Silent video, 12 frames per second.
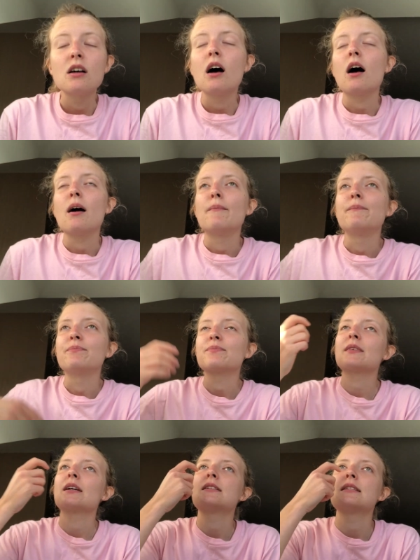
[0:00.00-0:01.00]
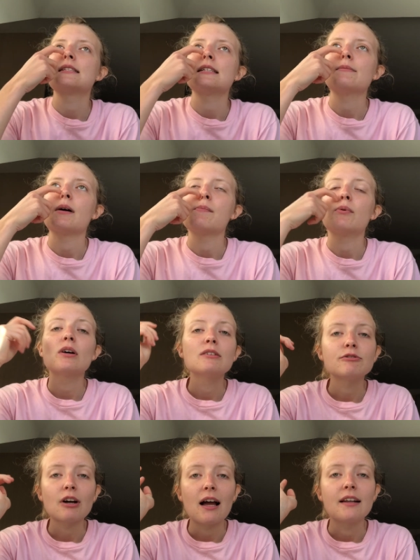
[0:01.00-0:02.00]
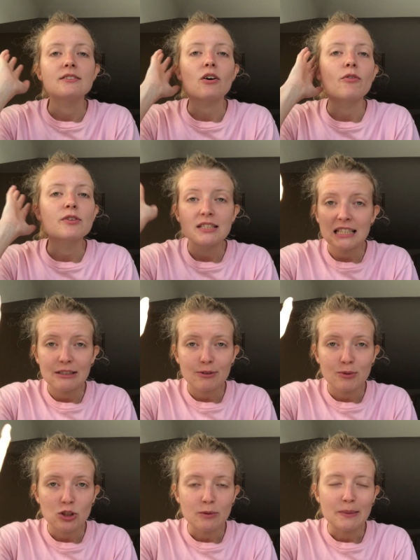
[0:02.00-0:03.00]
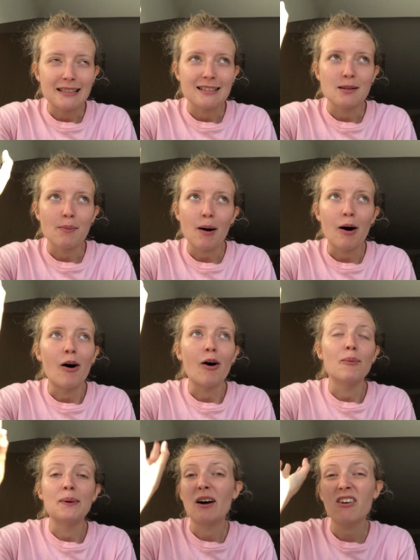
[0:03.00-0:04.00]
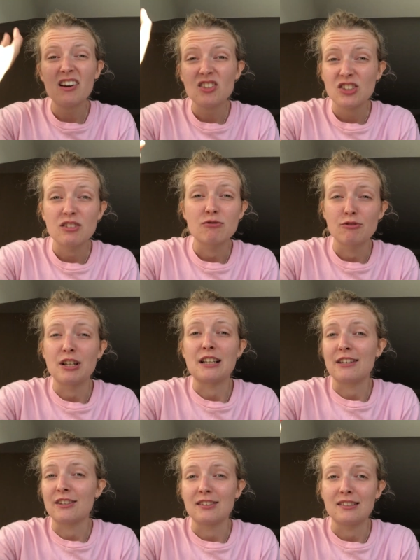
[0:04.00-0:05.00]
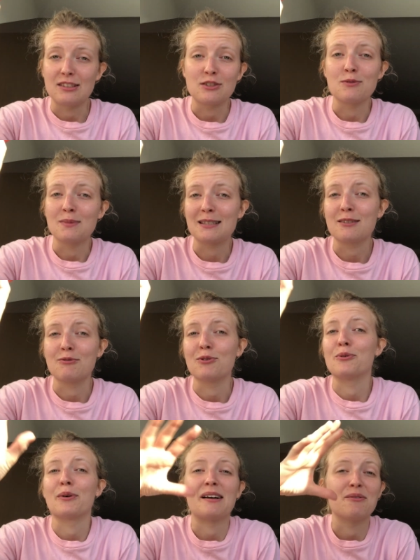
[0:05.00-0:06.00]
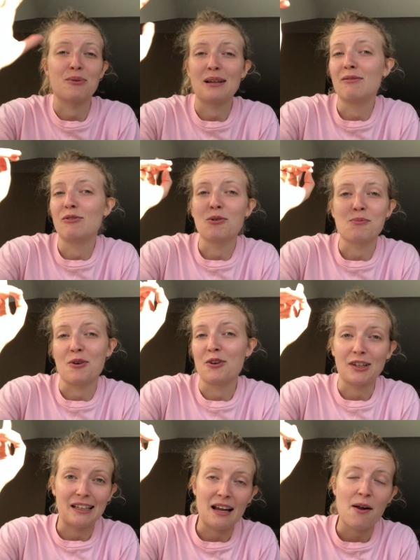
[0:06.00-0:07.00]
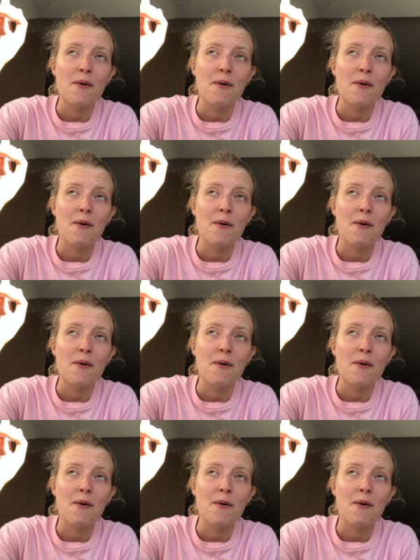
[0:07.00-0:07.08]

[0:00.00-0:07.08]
um, to see my boyfriend, obviously from two metres apart. We are actually really good at the two metre rule, like we have not broken it.